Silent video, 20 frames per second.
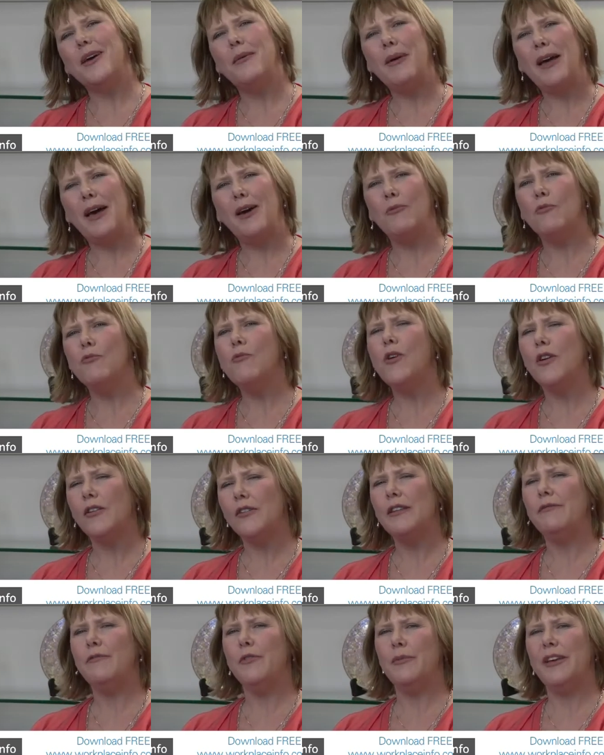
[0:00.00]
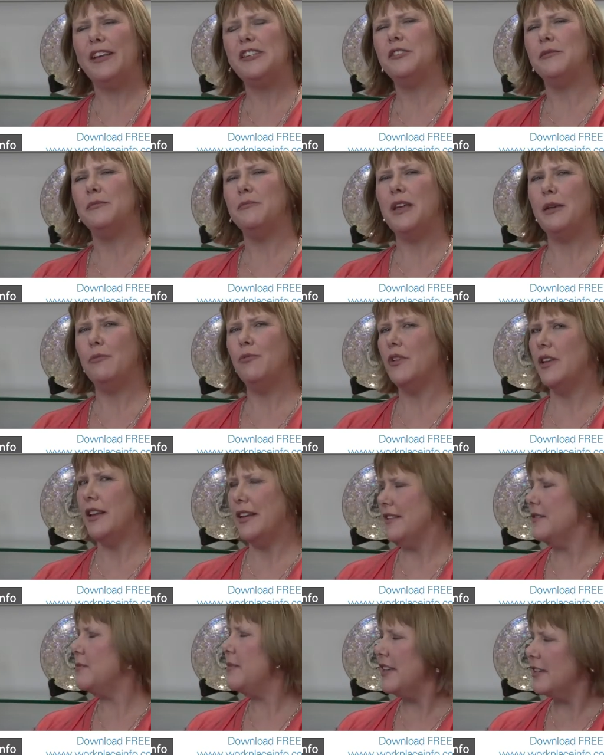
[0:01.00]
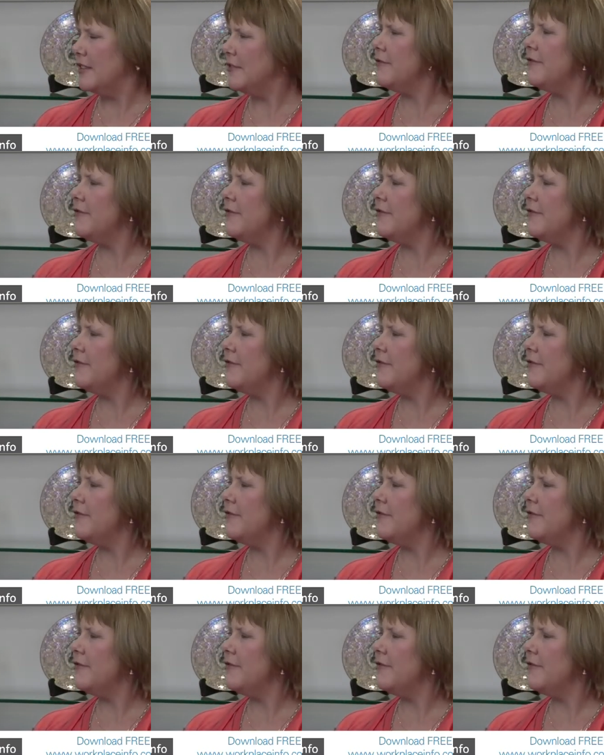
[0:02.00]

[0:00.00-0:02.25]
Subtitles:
about what information people can expect to